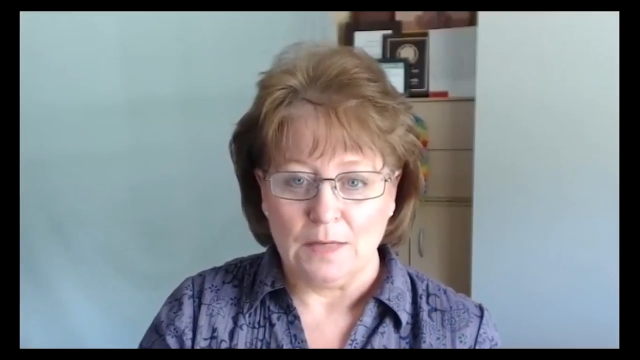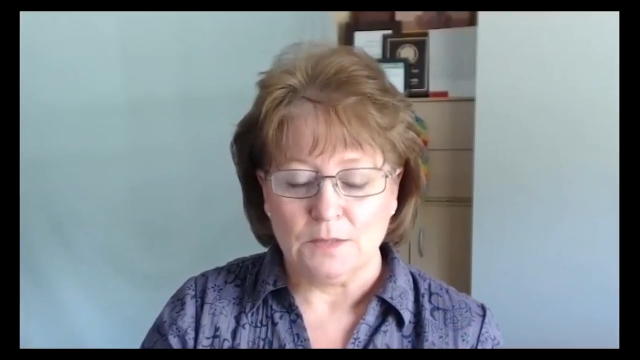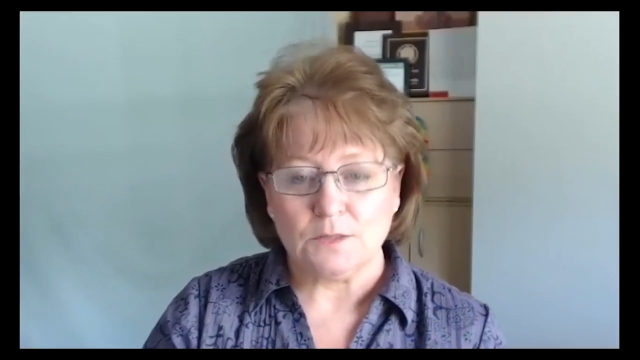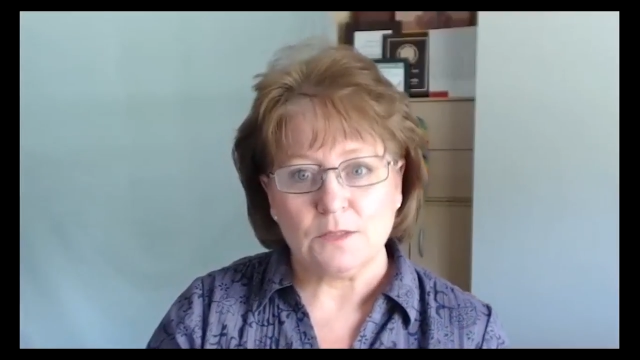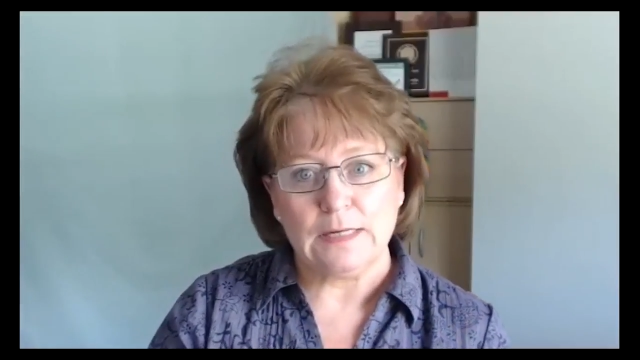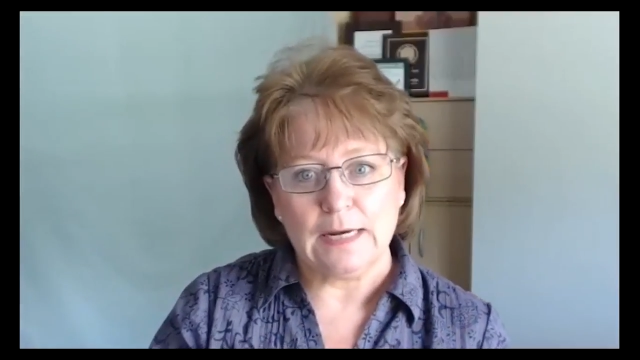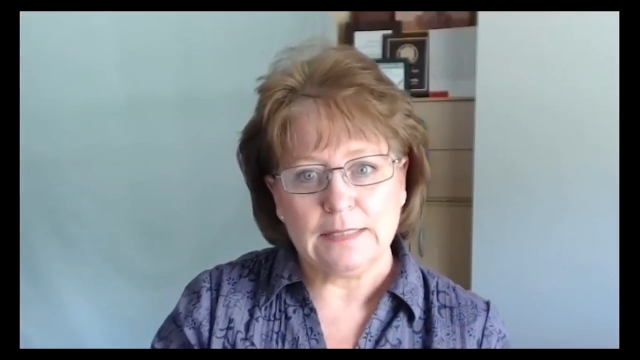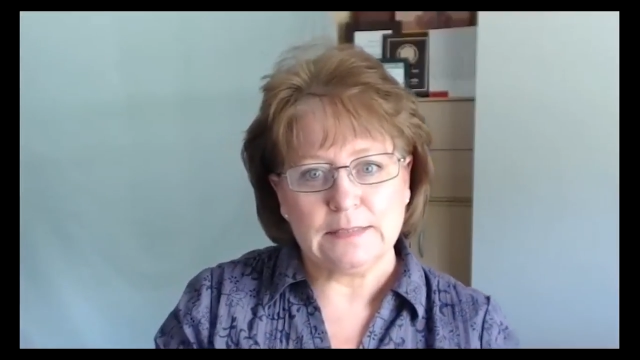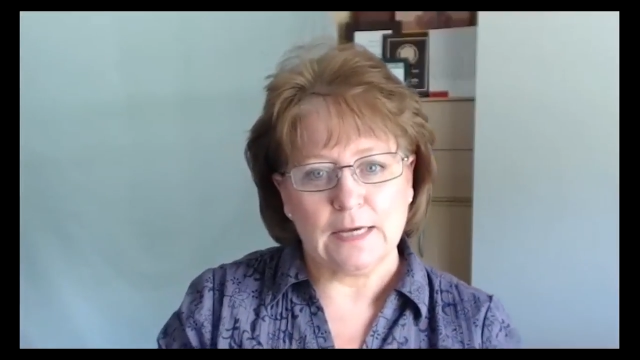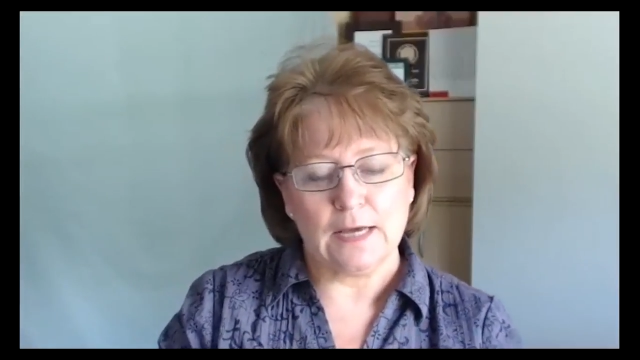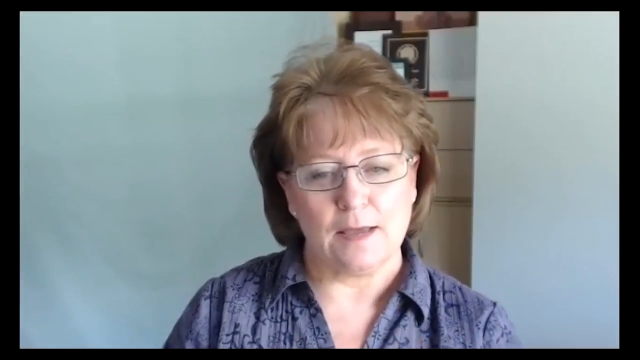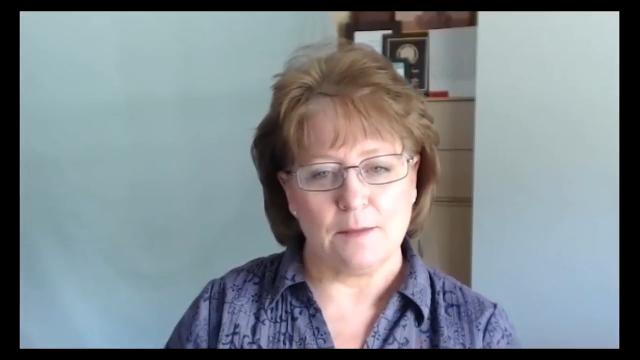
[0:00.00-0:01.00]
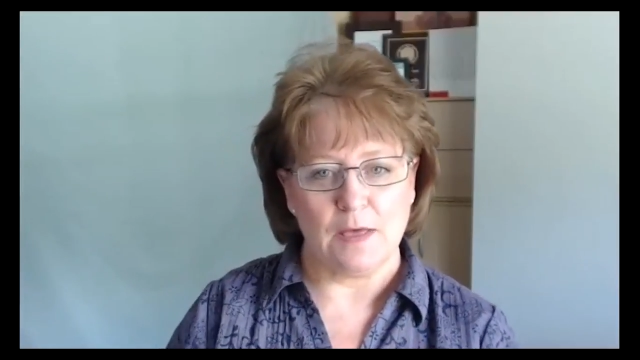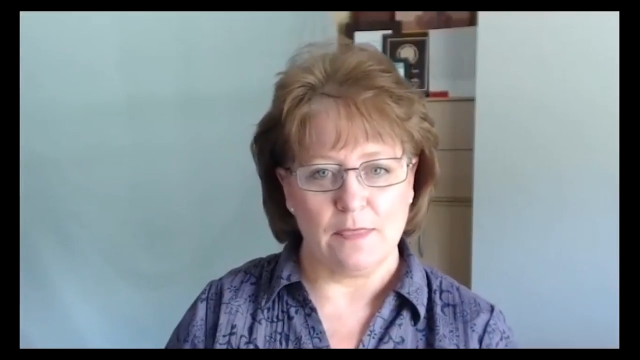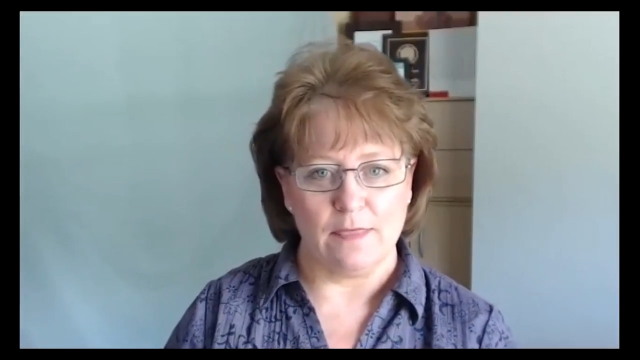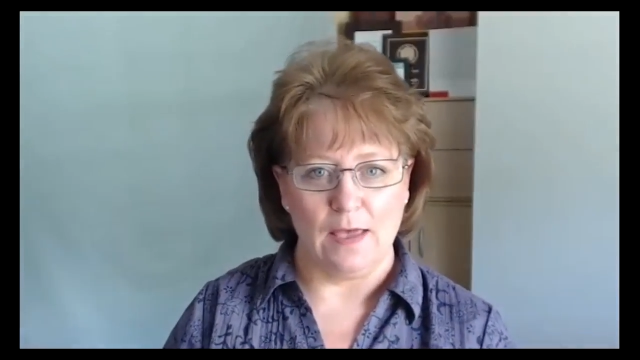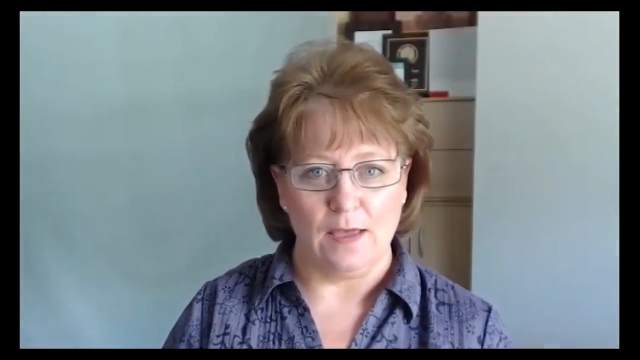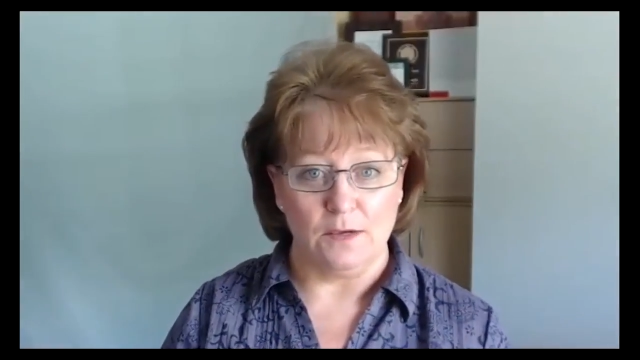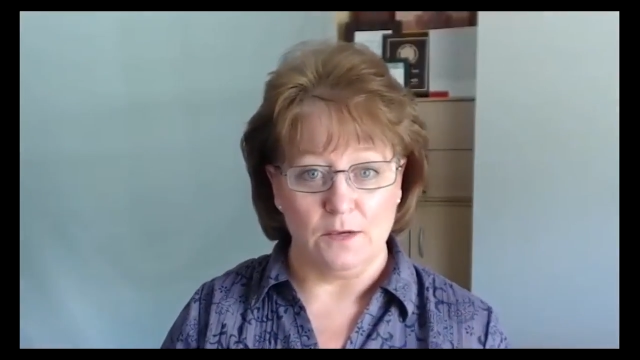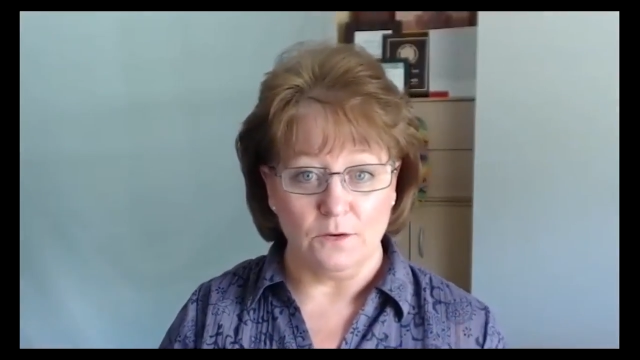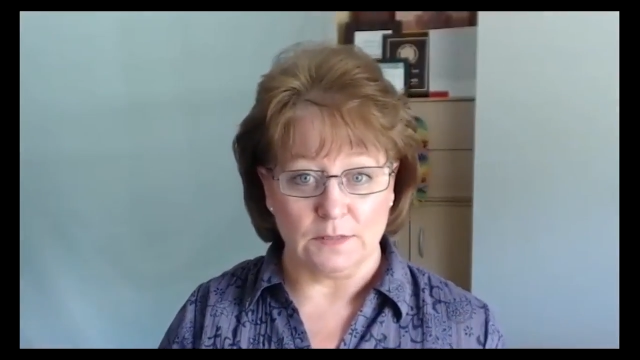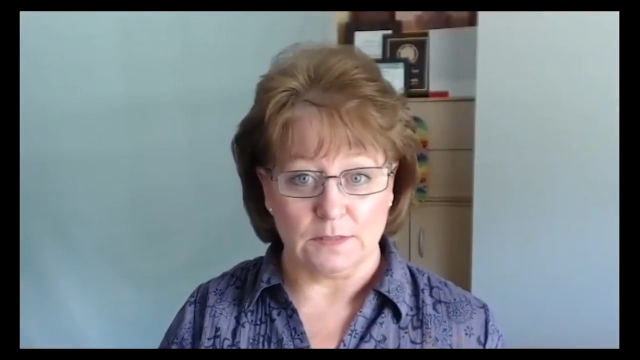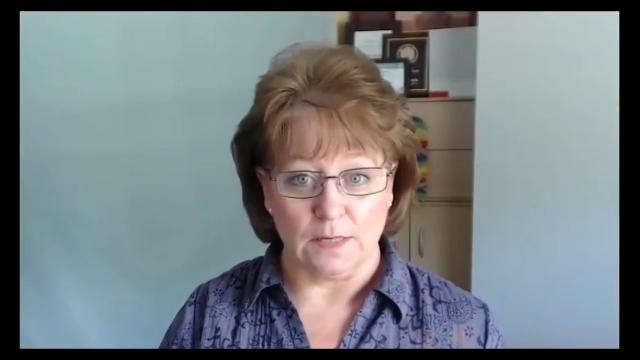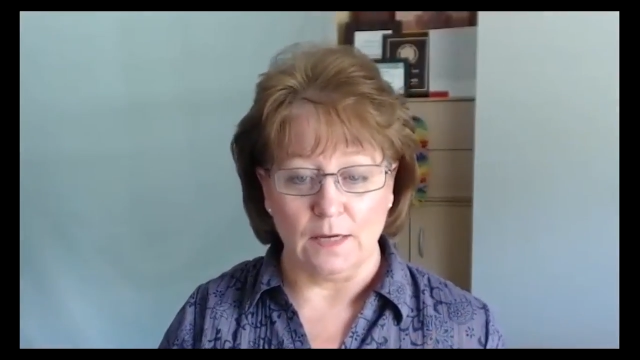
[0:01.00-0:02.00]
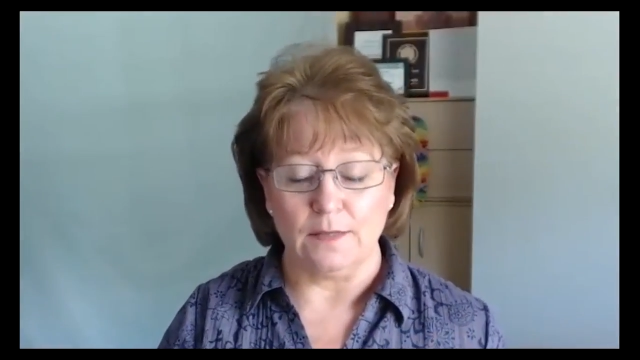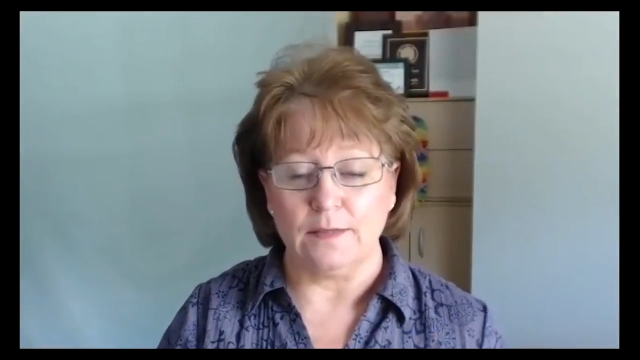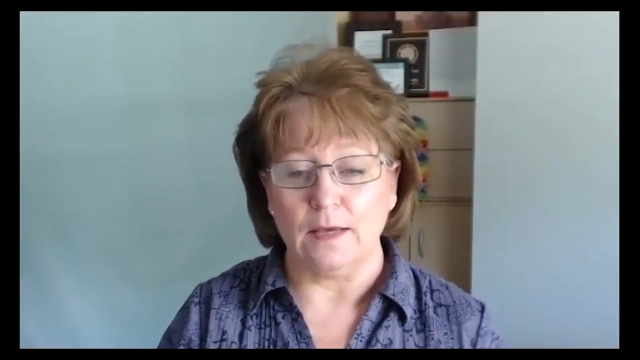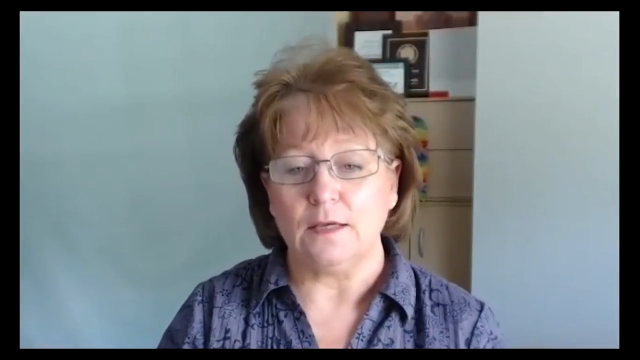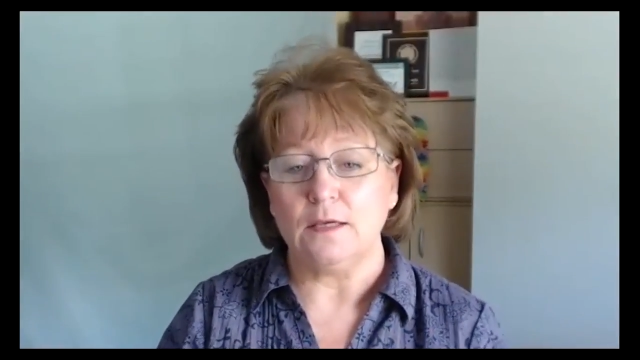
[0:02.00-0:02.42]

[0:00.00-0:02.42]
So the next time that you decide that